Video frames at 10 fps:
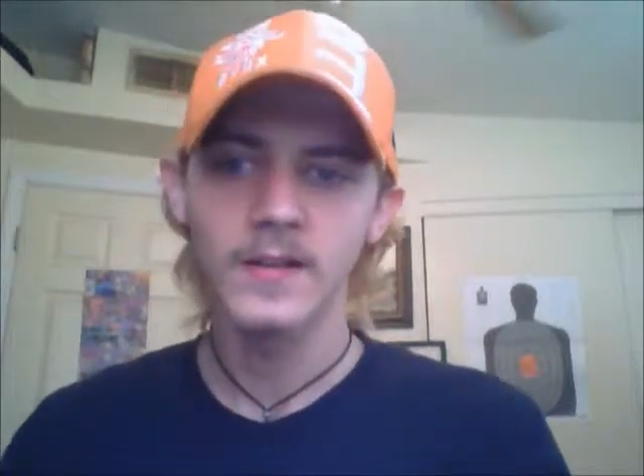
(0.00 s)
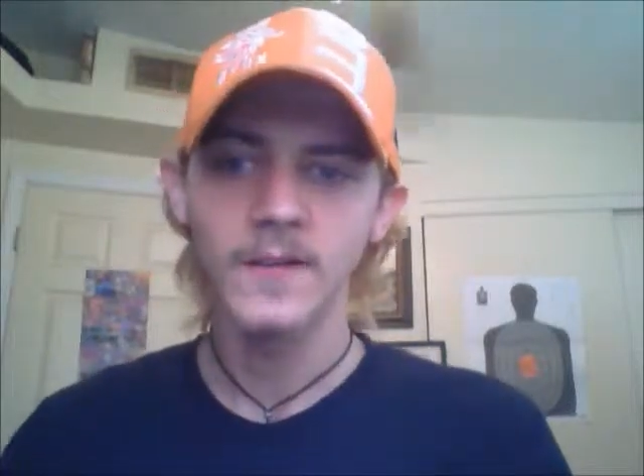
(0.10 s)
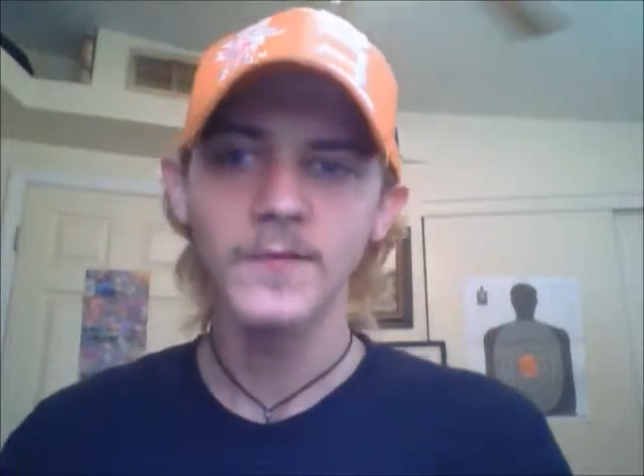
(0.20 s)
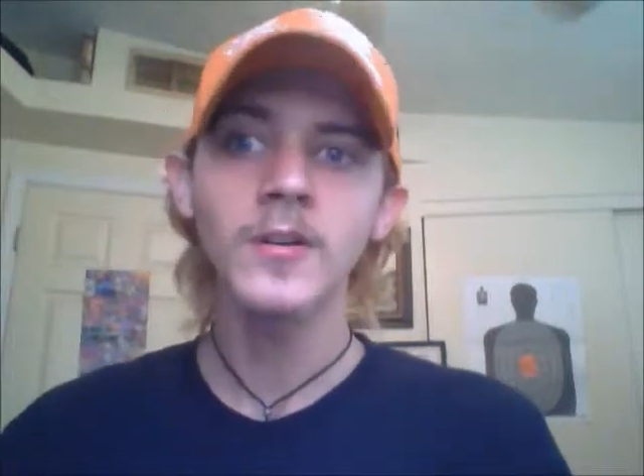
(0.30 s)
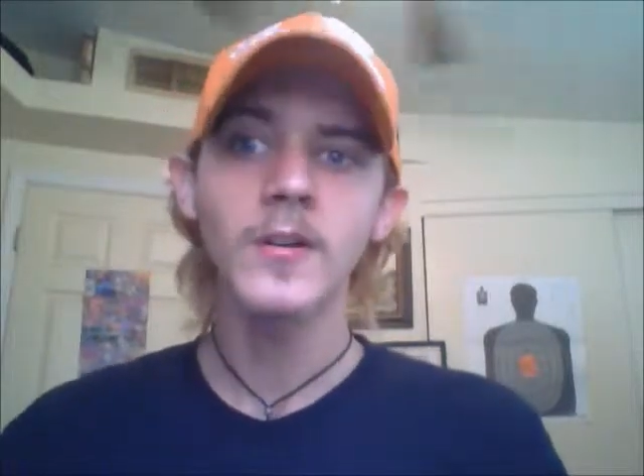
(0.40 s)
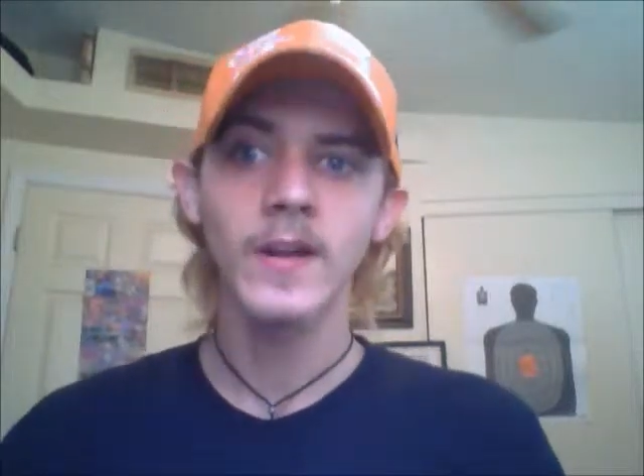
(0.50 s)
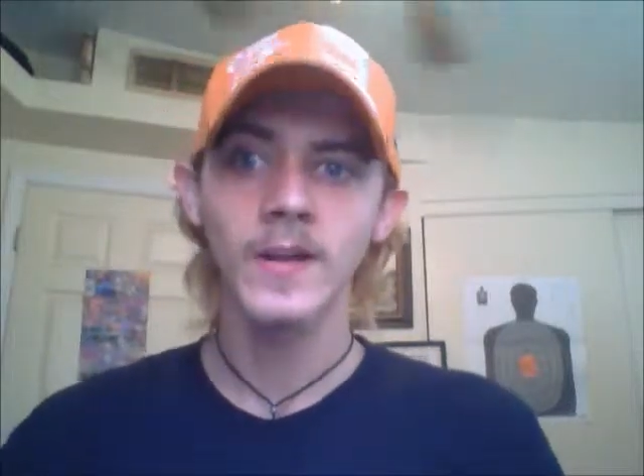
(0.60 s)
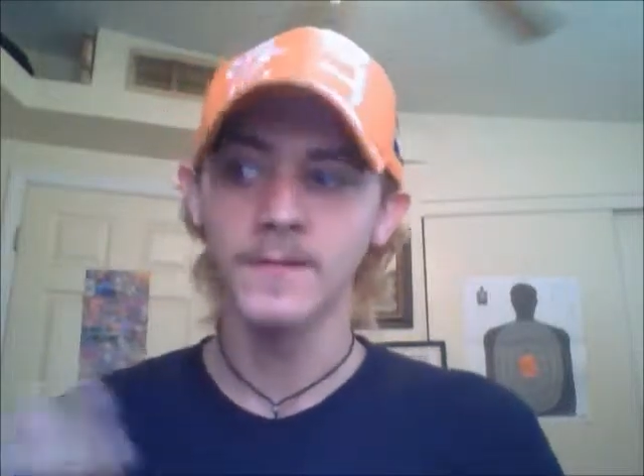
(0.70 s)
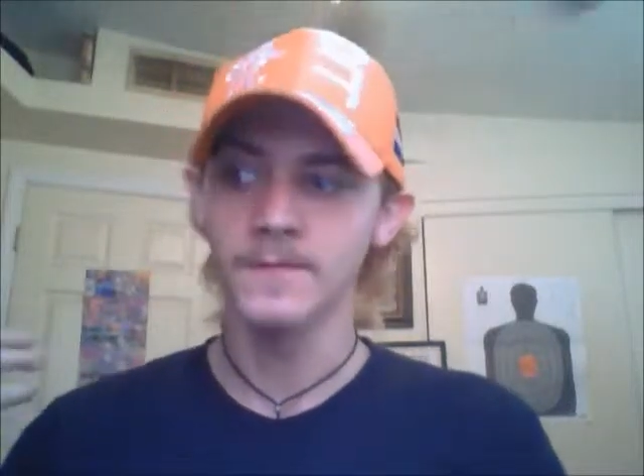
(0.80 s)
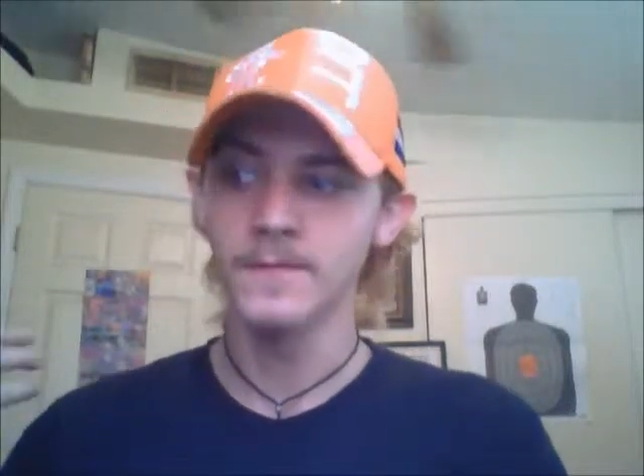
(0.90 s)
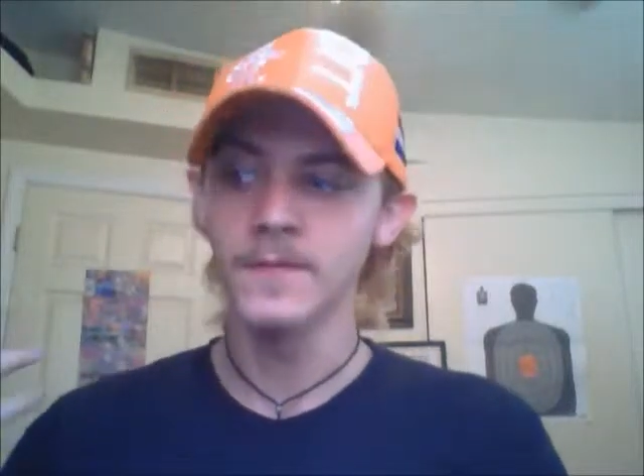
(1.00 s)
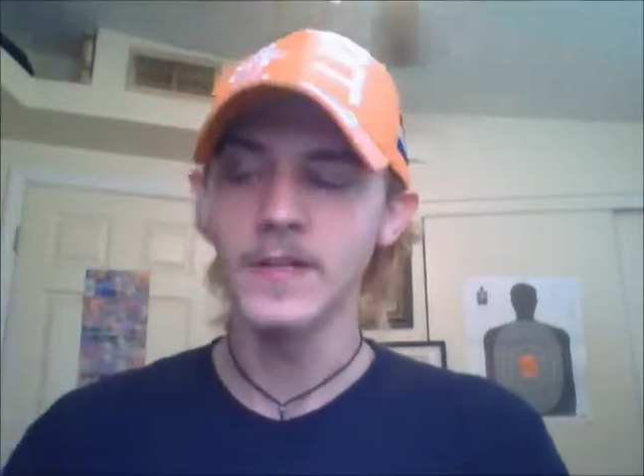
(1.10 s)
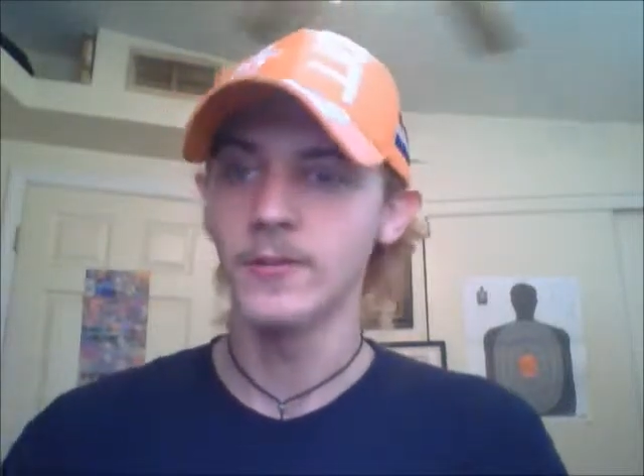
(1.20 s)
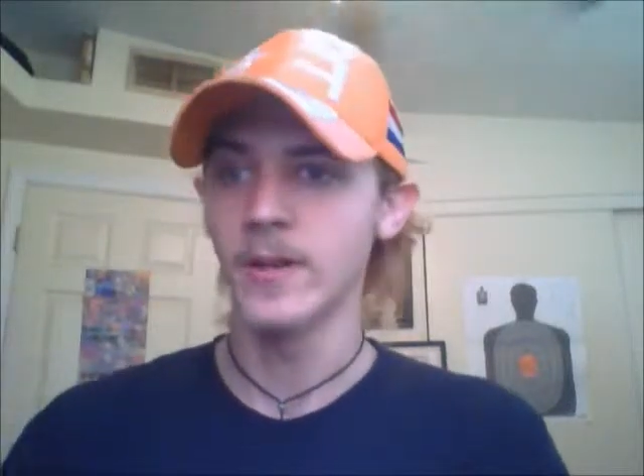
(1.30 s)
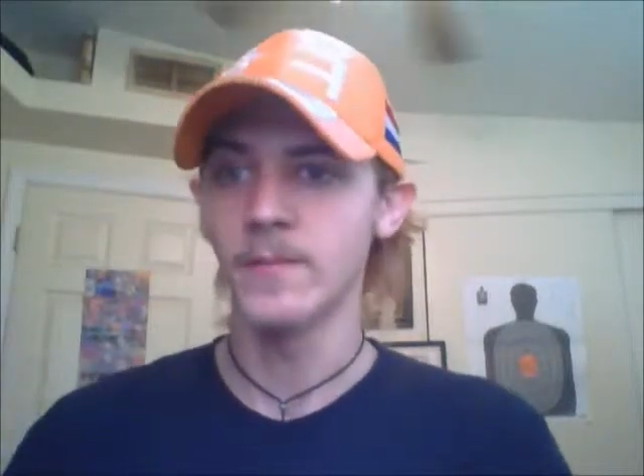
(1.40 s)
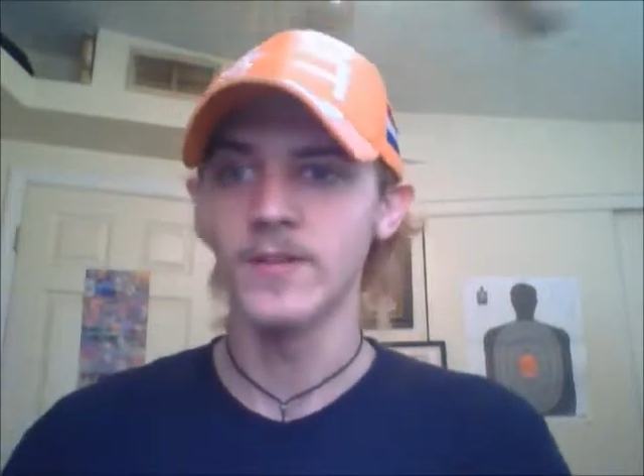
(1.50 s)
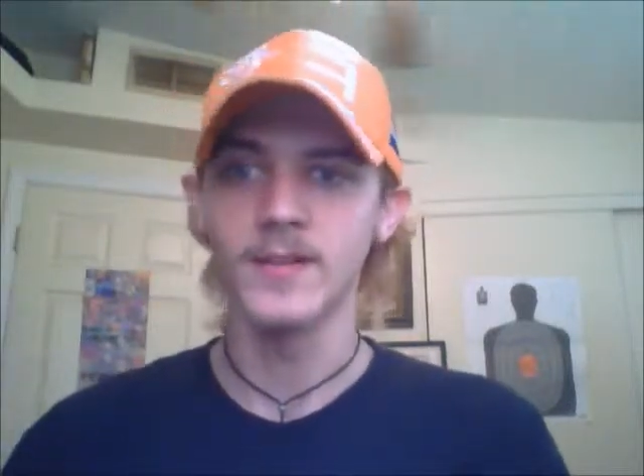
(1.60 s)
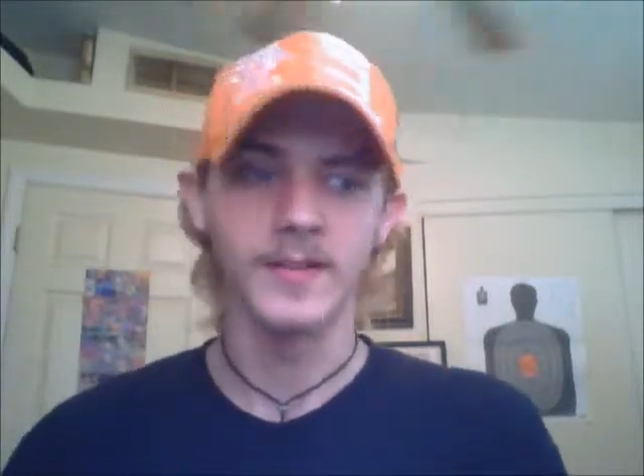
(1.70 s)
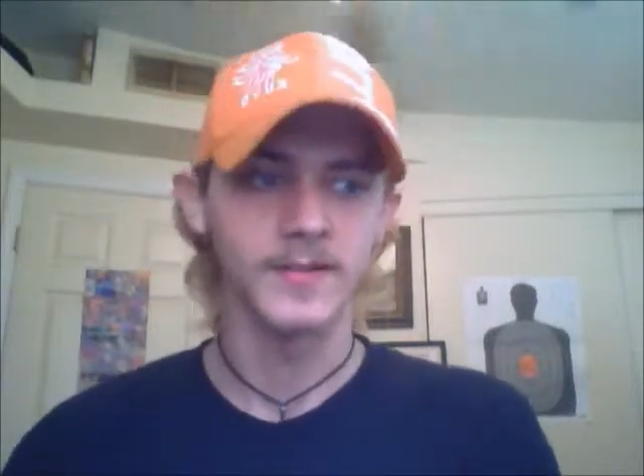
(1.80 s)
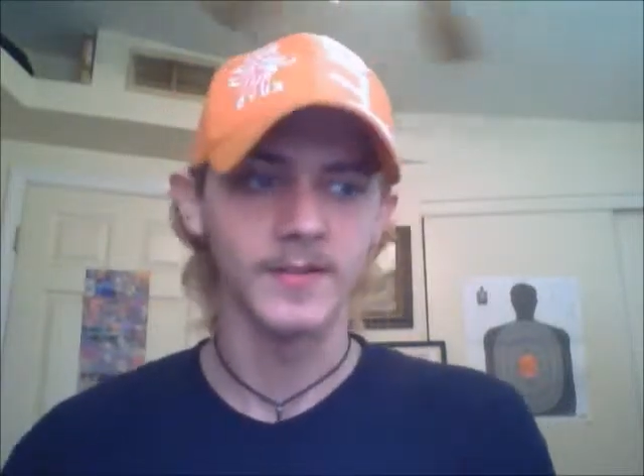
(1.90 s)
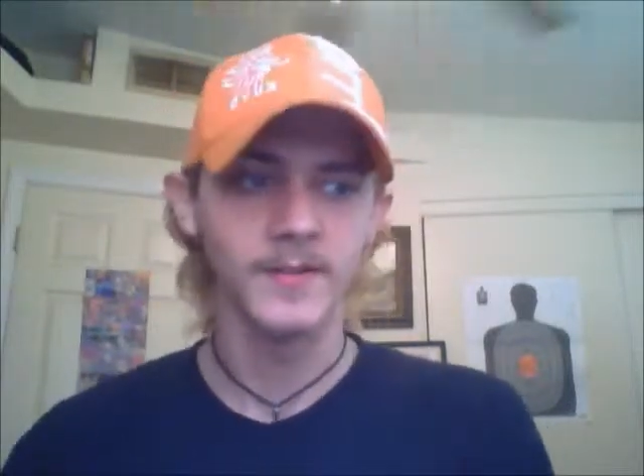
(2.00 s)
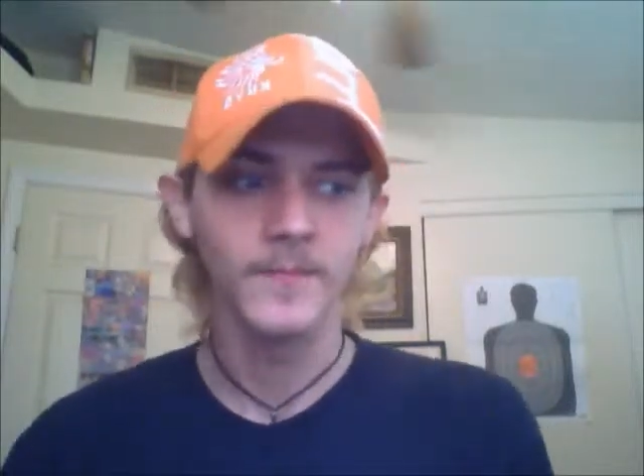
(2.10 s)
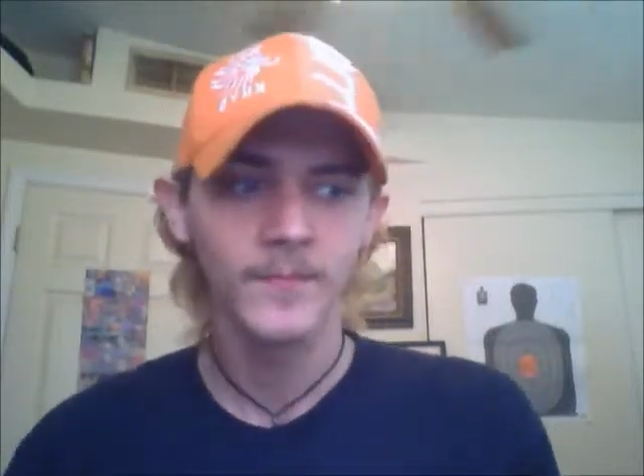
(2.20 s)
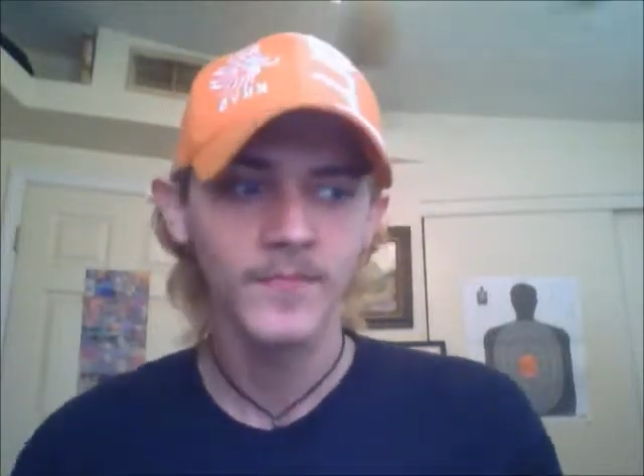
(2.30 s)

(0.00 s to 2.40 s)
If you're a video game collector,